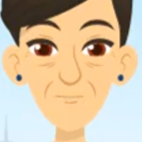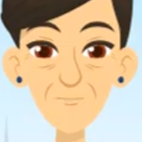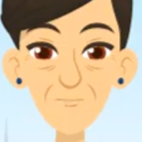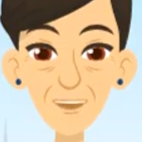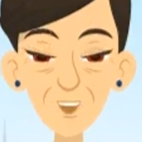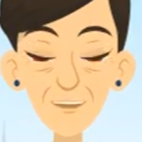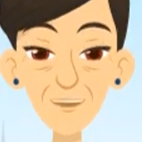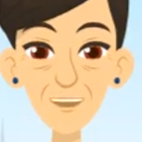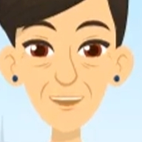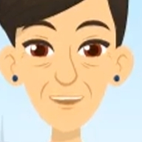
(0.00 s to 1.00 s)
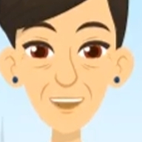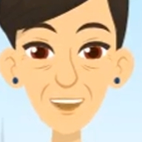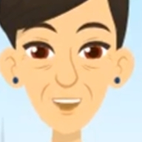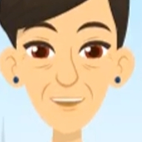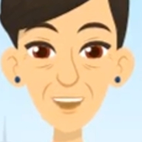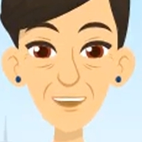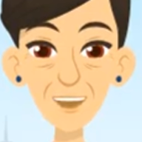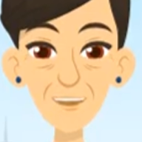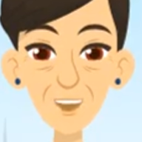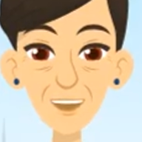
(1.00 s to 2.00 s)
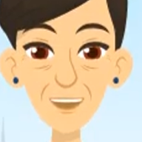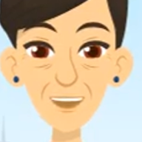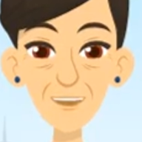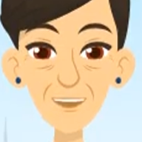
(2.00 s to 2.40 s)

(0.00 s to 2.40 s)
Determining the difference between principal